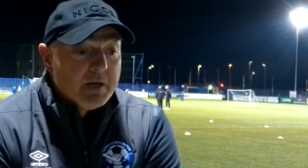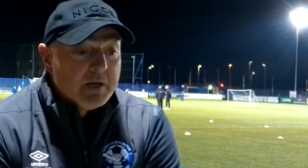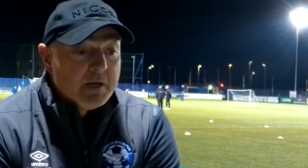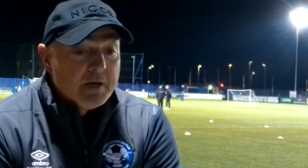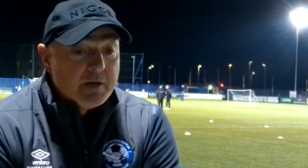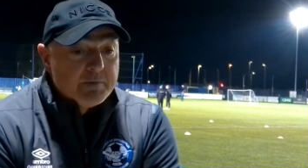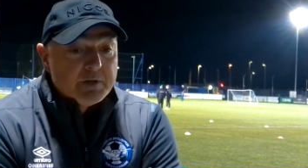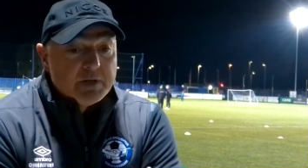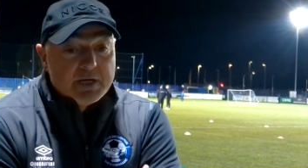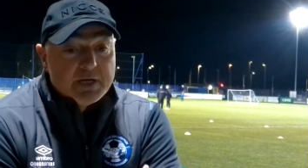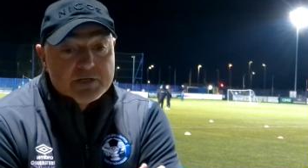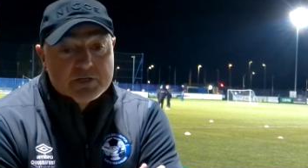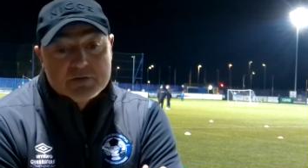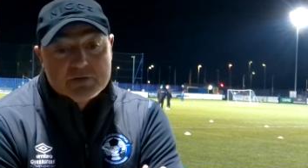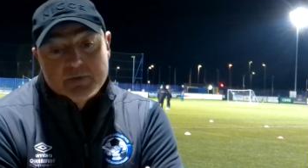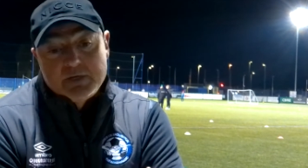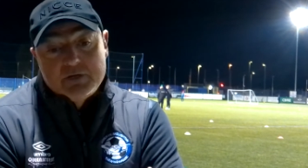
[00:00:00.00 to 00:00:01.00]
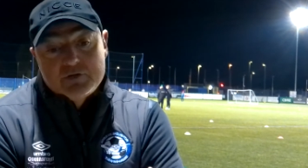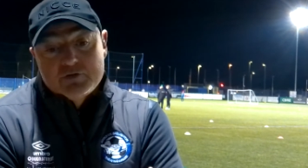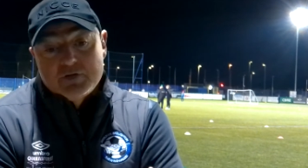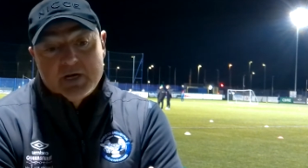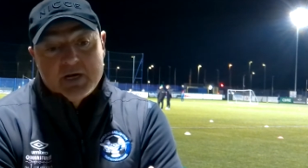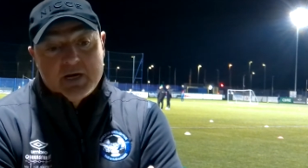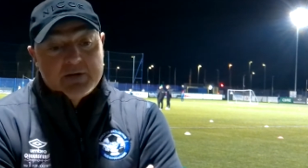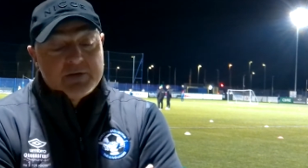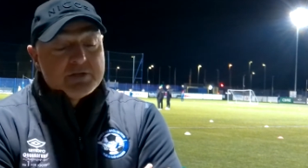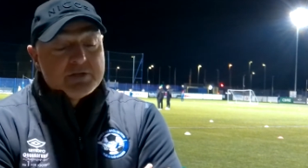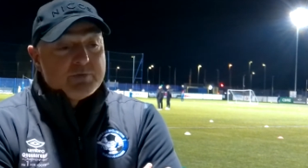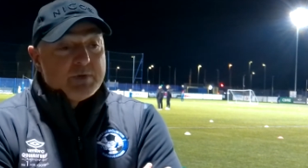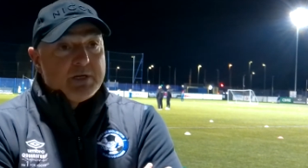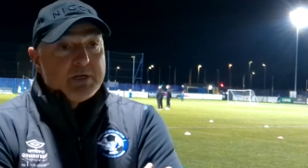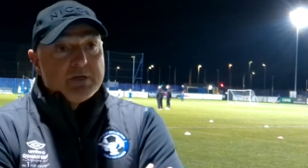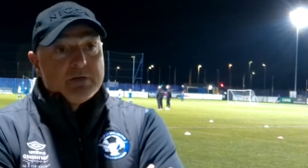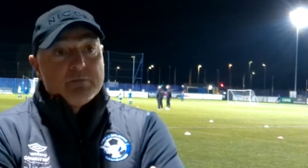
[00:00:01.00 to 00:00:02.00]
the lads will be training hard this
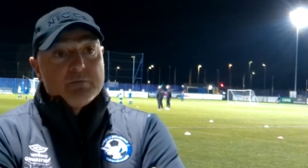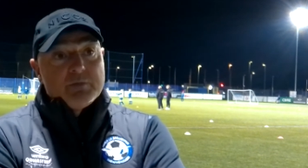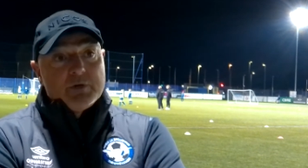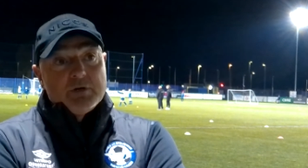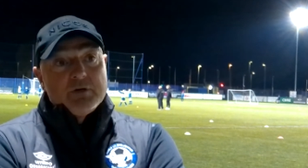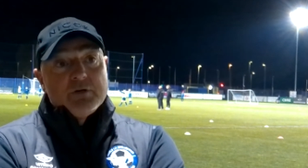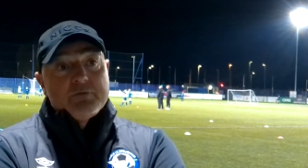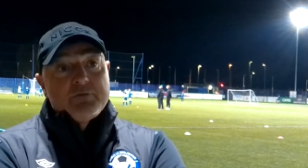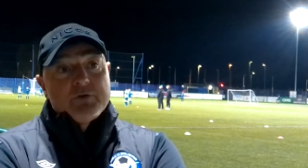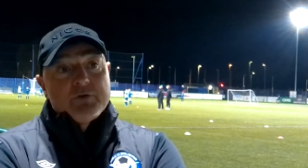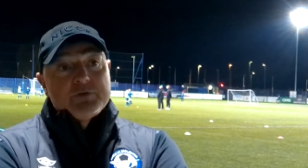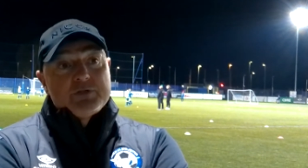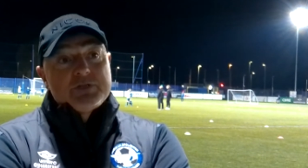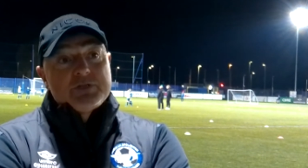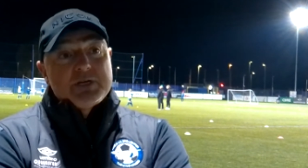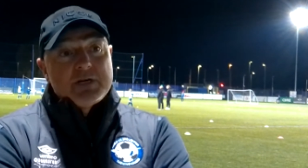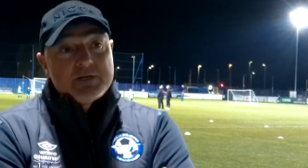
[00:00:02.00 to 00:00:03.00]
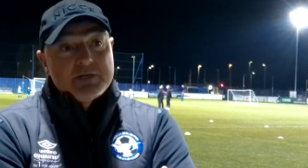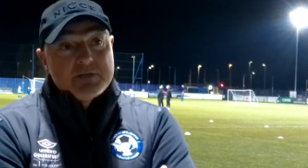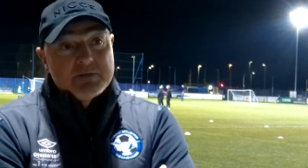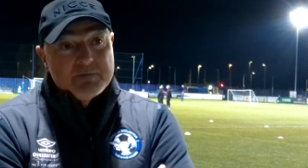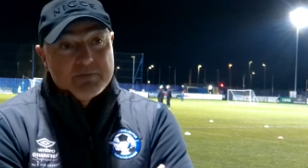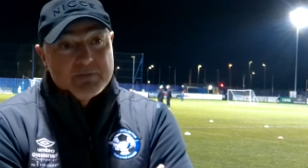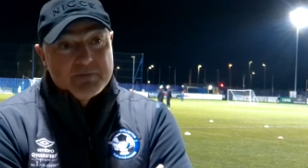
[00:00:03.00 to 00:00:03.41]
week and we're going to look forward to Saturdays.